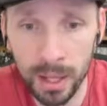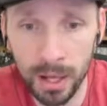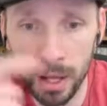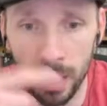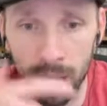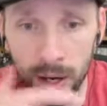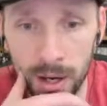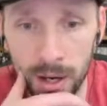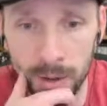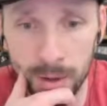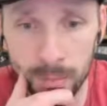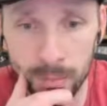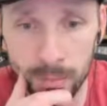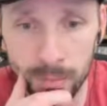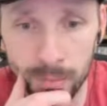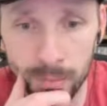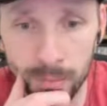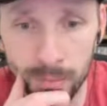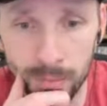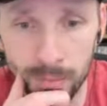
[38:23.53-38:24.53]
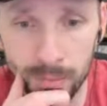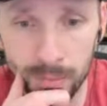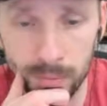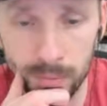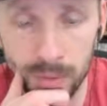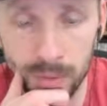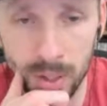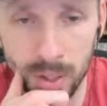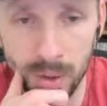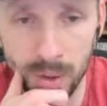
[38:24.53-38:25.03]
and
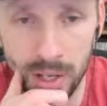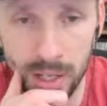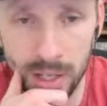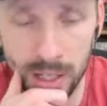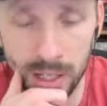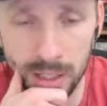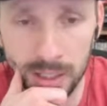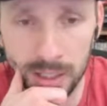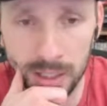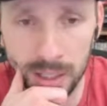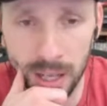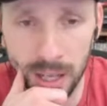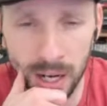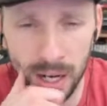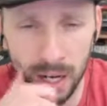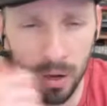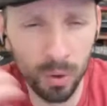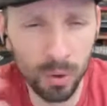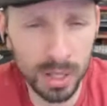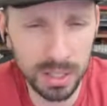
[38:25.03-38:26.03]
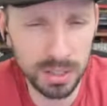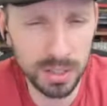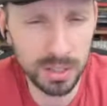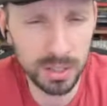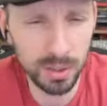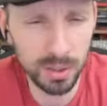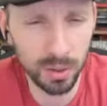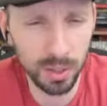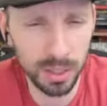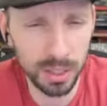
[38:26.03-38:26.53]
I don't
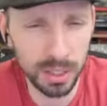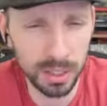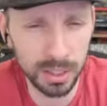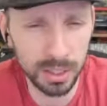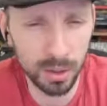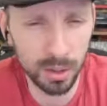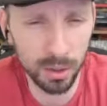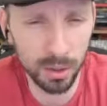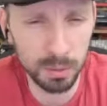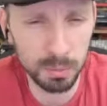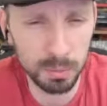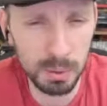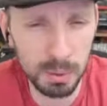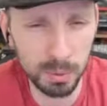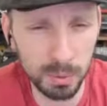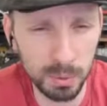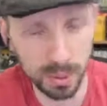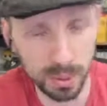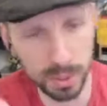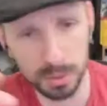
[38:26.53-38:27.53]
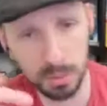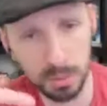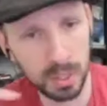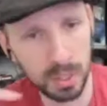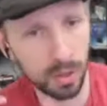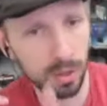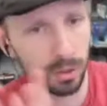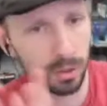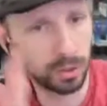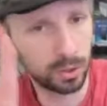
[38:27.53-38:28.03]
necessarily think that all those people should just
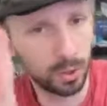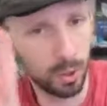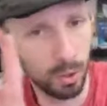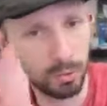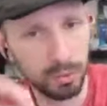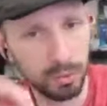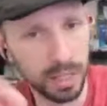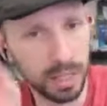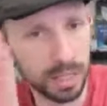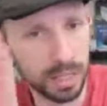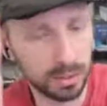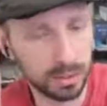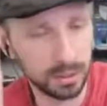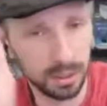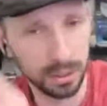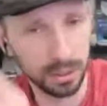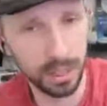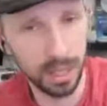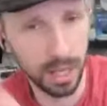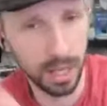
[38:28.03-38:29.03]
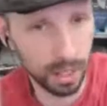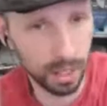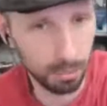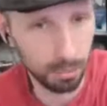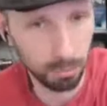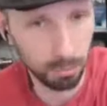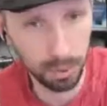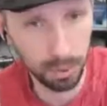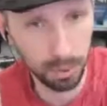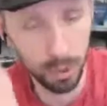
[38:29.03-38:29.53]
be called snowflakes and like
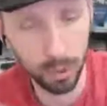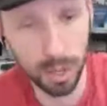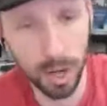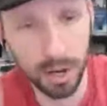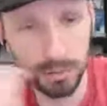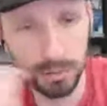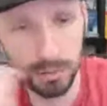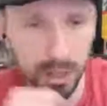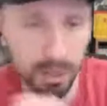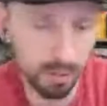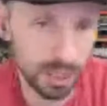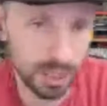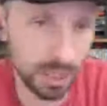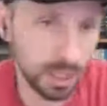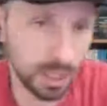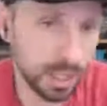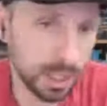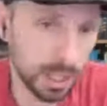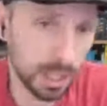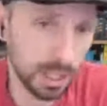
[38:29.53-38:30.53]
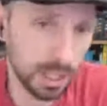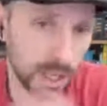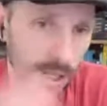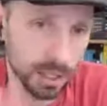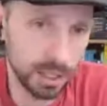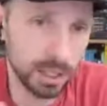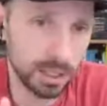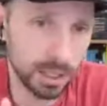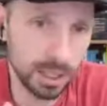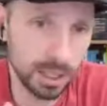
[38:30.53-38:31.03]
blown off and everything. I
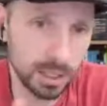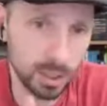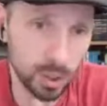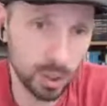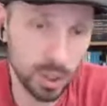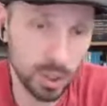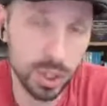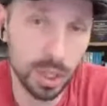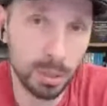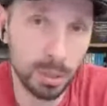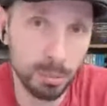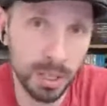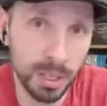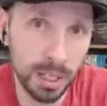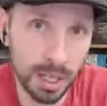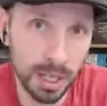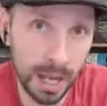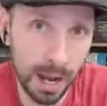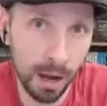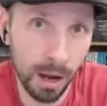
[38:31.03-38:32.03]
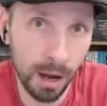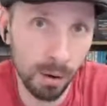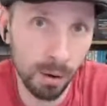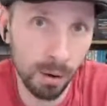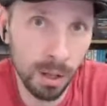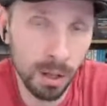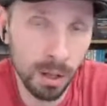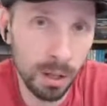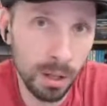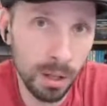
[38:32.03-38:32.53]
think that it's legitimate now.
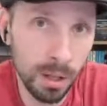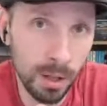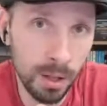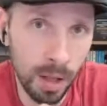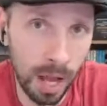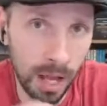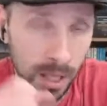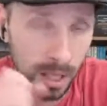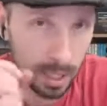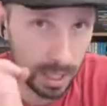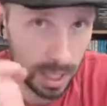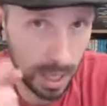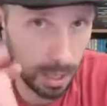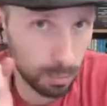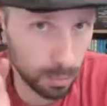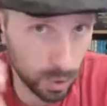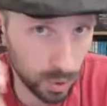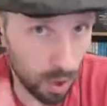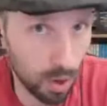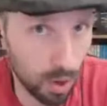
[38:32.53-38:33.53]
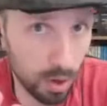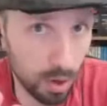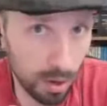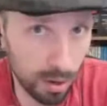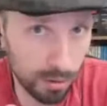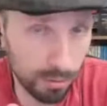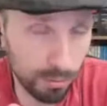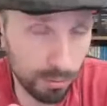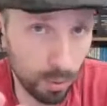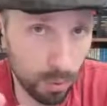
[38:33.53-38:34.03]
Games are an
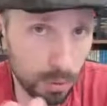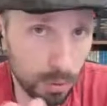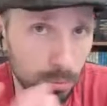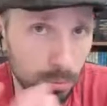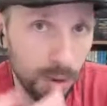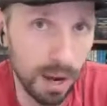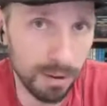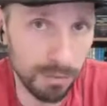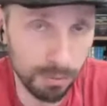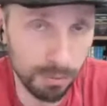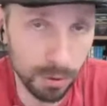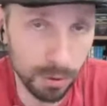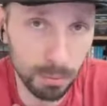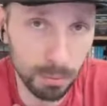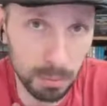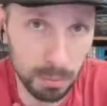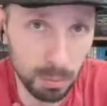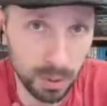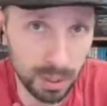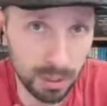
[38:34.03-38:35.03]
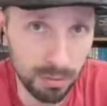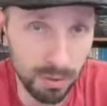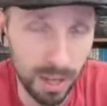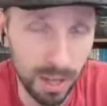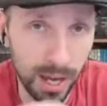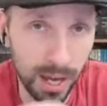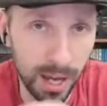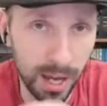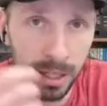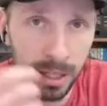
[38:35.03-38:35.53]
art form. I firmly believe
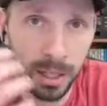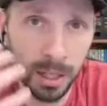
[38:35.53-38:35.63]
that.